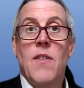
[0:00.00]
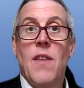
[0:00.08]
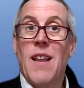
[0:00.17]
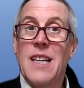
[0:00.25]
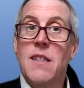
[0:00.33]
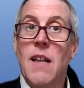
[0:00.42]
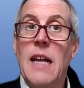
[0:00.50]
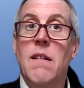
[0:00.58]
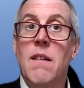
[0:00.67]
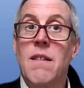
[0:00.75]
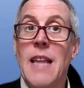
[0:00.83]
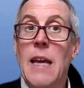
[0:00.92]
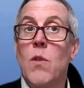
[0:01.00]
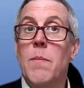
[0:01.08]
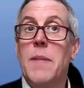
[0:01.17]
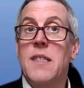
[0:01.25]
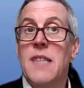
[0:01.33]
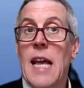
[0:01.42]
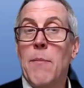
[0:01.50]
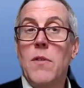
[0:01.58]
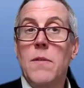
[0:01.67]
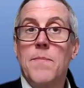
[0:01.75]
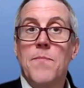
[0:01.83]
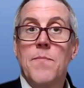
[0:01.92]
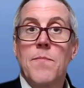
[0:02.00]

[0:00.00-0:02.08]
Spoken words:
the less likely they would be sampled.